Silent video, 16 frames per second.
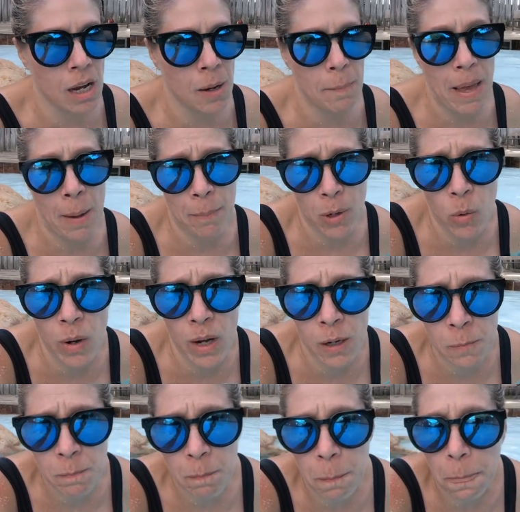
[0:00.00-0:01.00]
um,
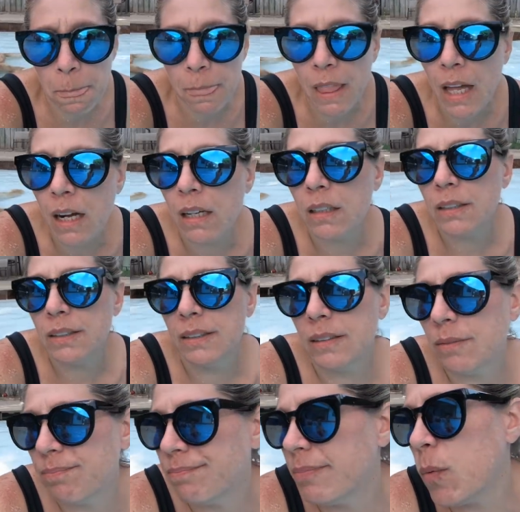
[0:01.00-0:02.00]
Apoquel.
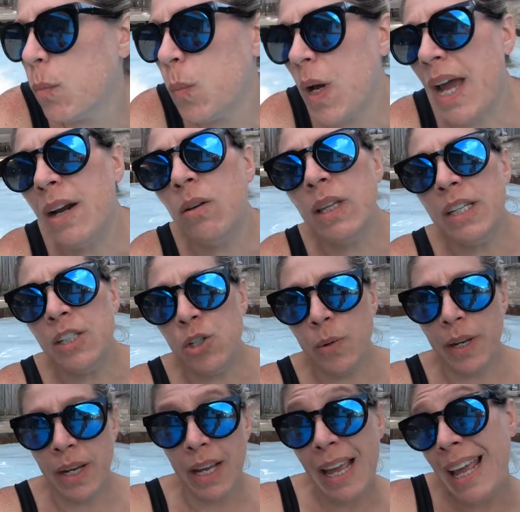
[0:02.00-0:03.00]
I don't like
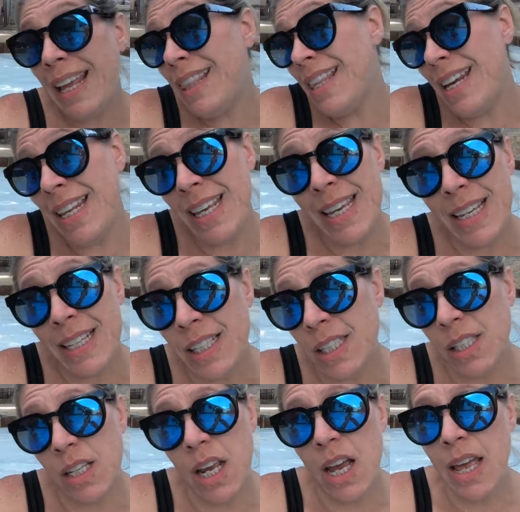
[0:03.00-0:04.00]
doing it, and then he
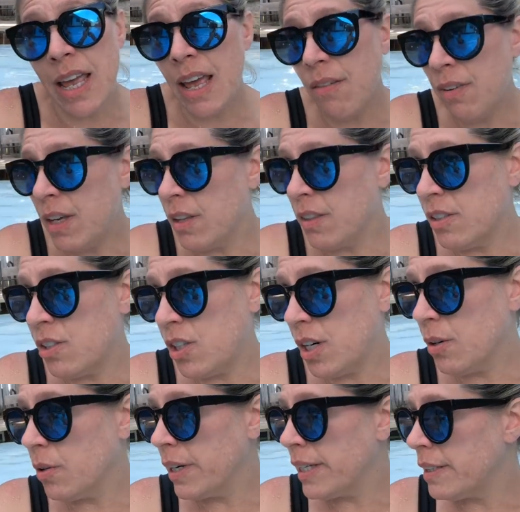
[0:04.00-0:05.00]
gets heavy on the
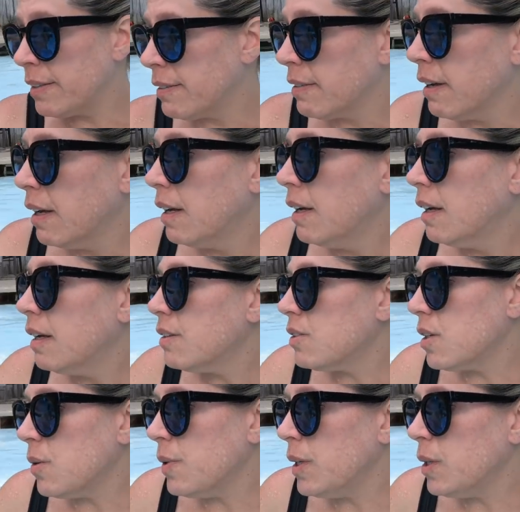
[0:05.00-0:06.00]
steroids,
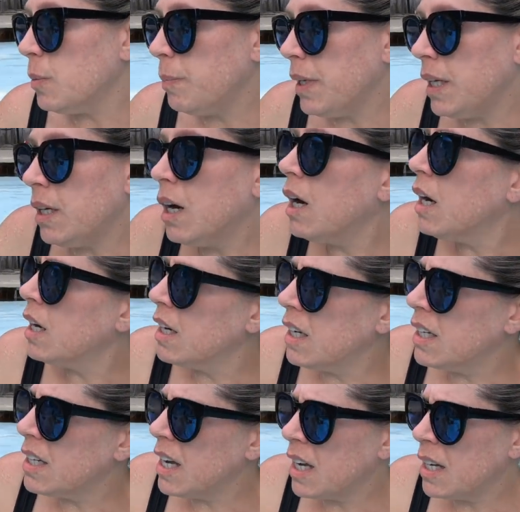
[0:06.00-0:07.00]
so he'll be
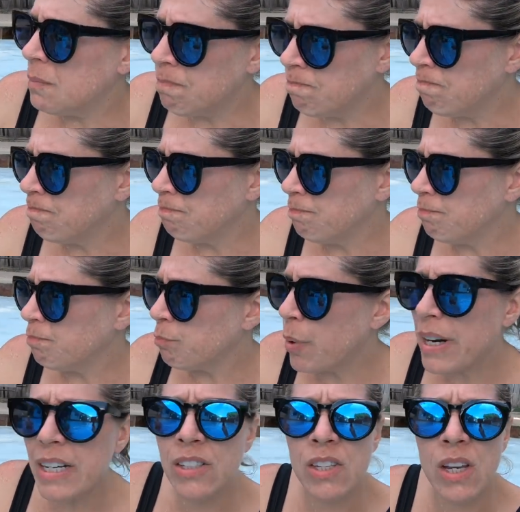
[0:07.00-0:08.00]
on um,
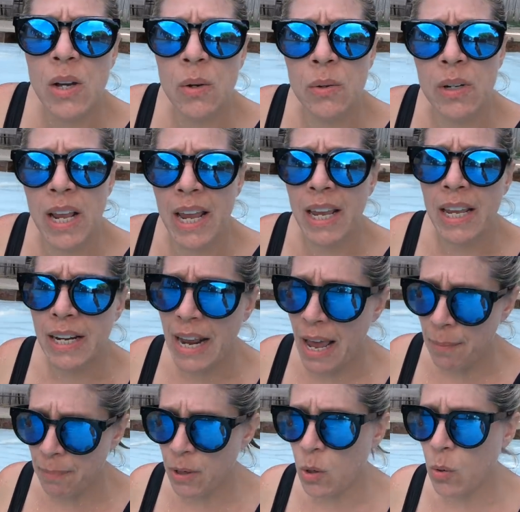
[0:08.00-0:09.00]
prednisone and
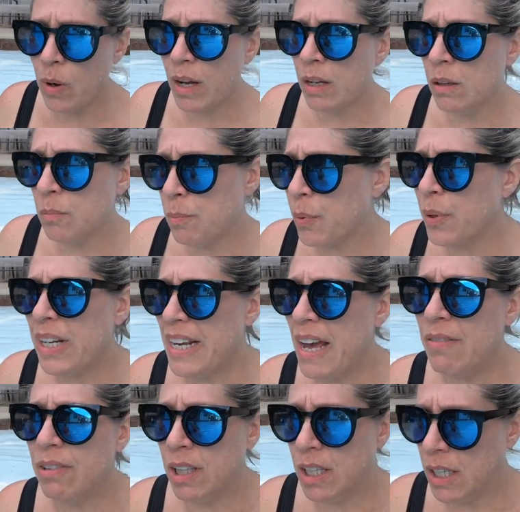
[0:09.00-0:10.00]
Apoquel pretty
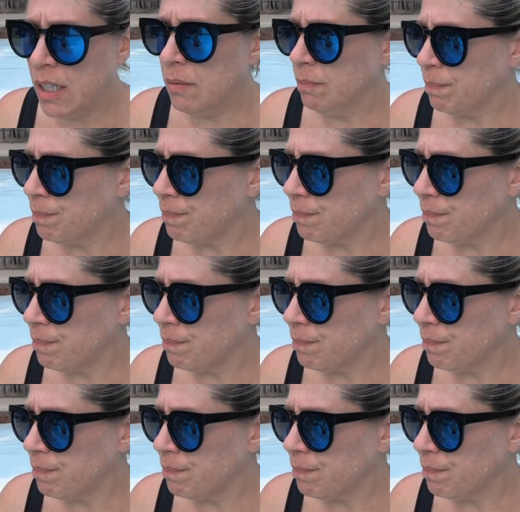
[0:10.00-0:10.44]
heavily.